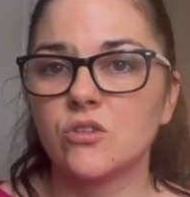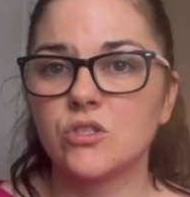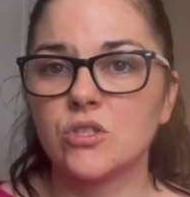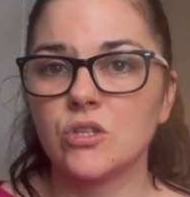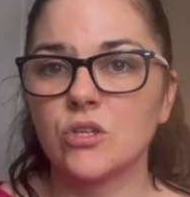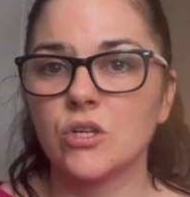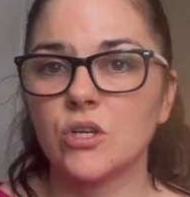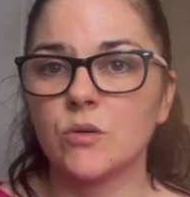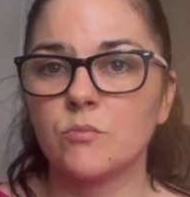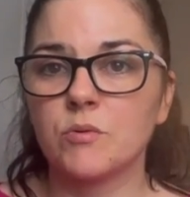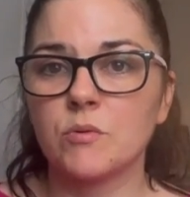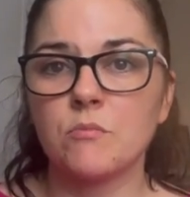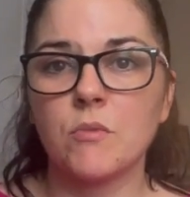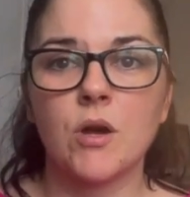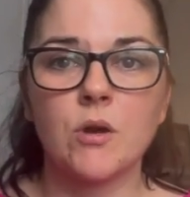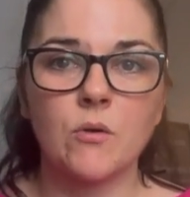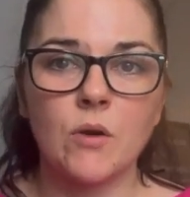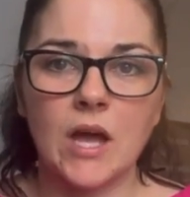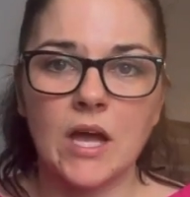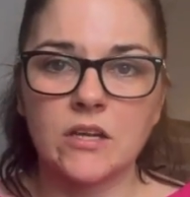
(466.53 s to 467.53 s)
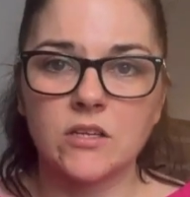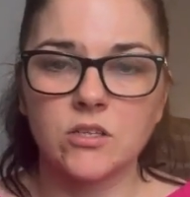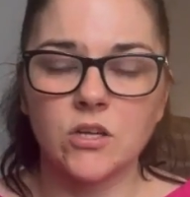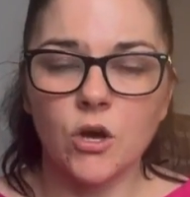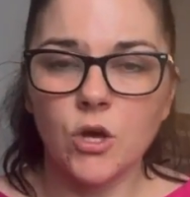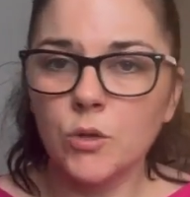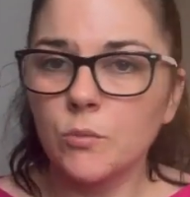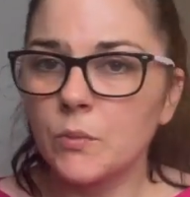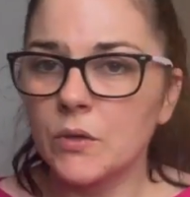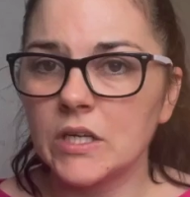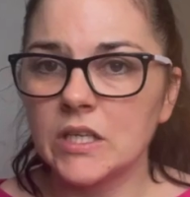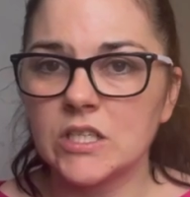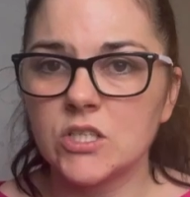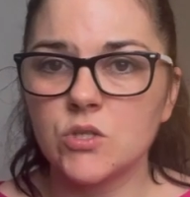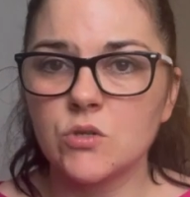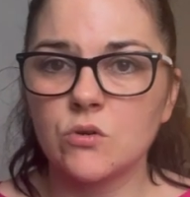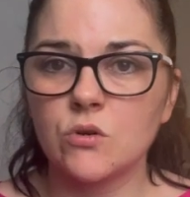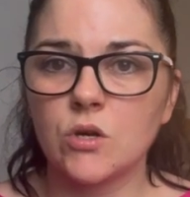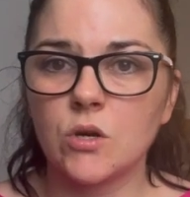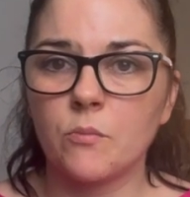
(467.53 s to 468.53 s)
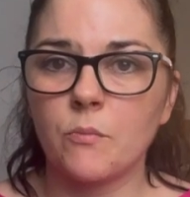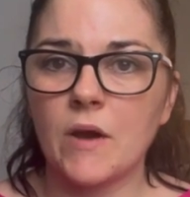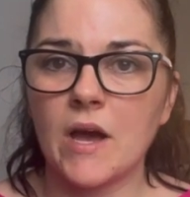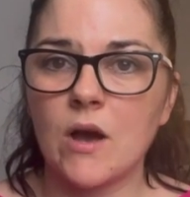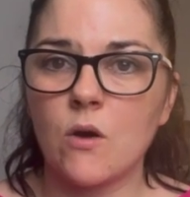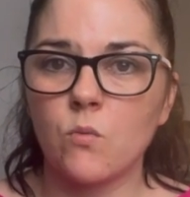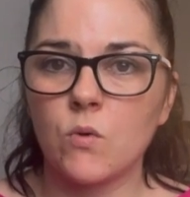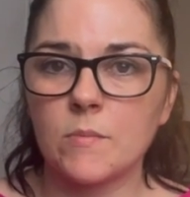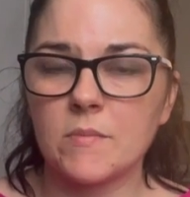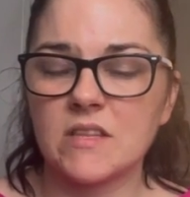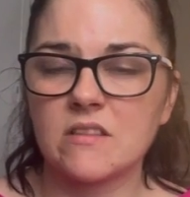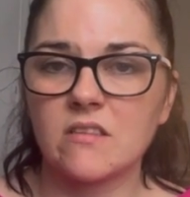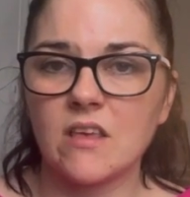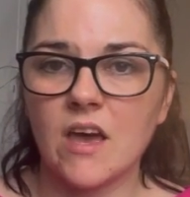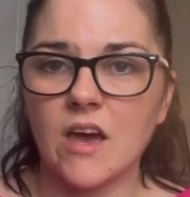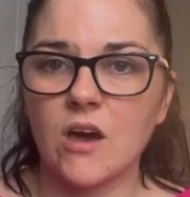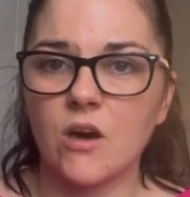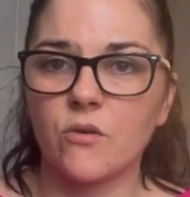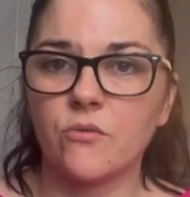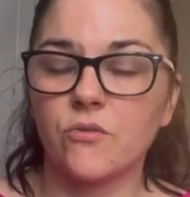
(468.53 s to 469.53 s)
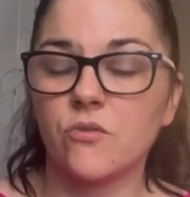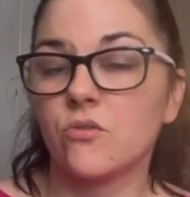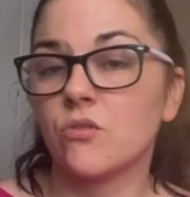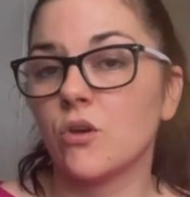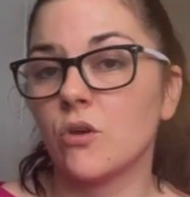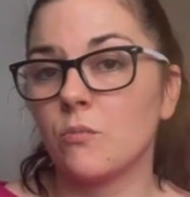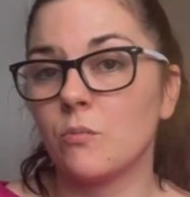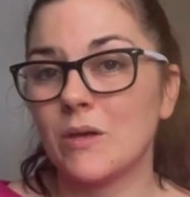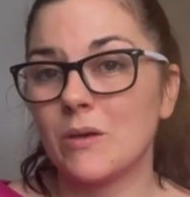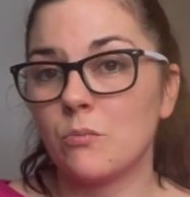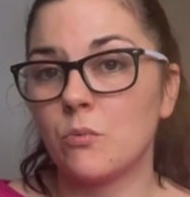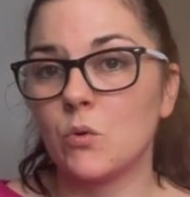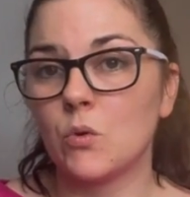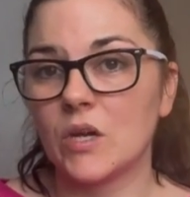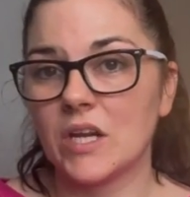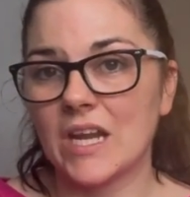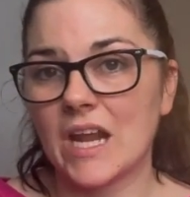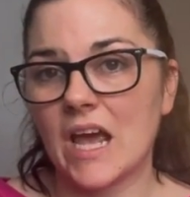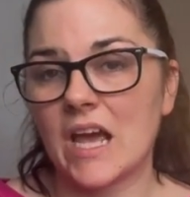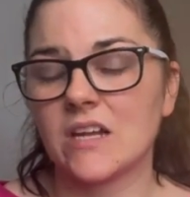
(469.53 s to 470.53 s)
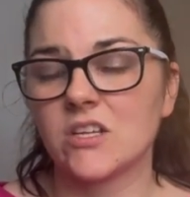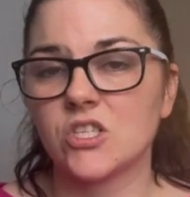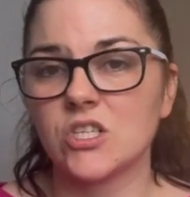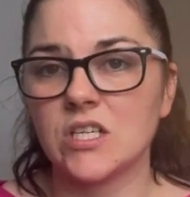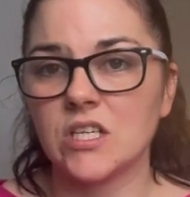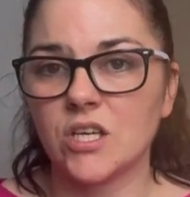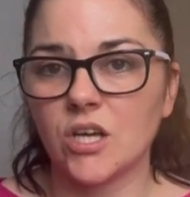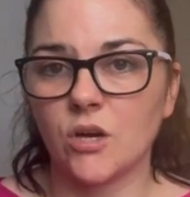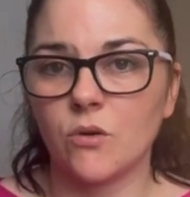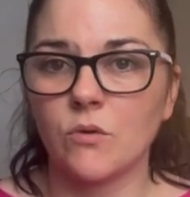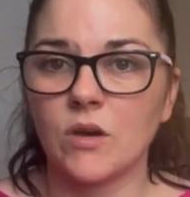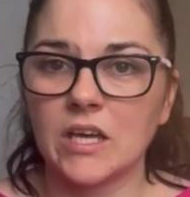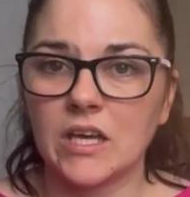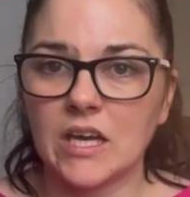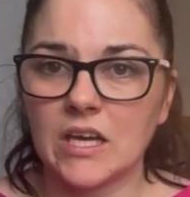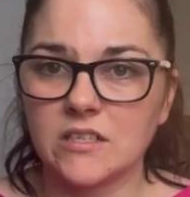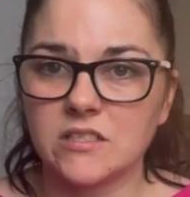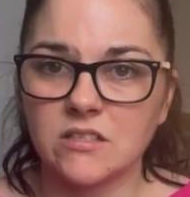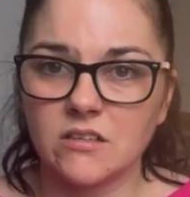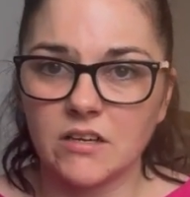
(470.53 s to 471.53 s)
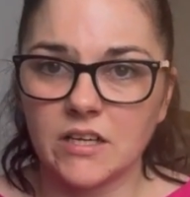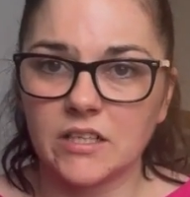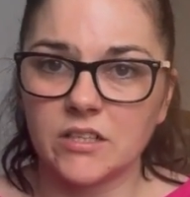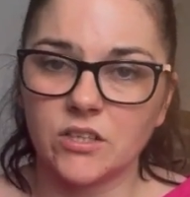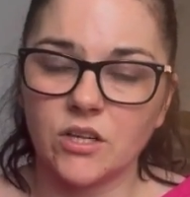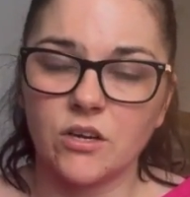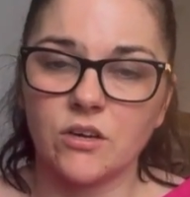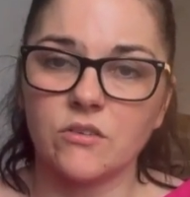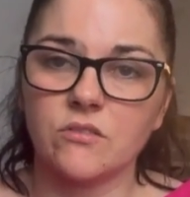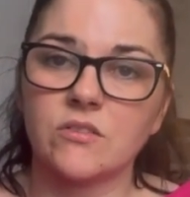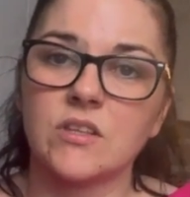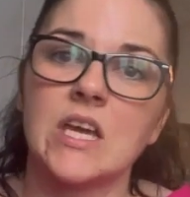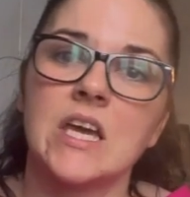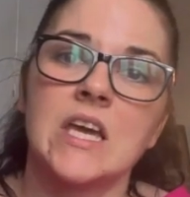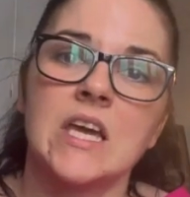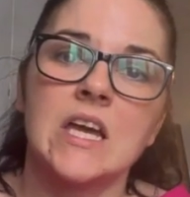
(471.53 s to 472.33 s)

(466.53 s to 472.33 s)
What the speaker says: to promote and openly talk about women's health so people can actually go and get diagnosed.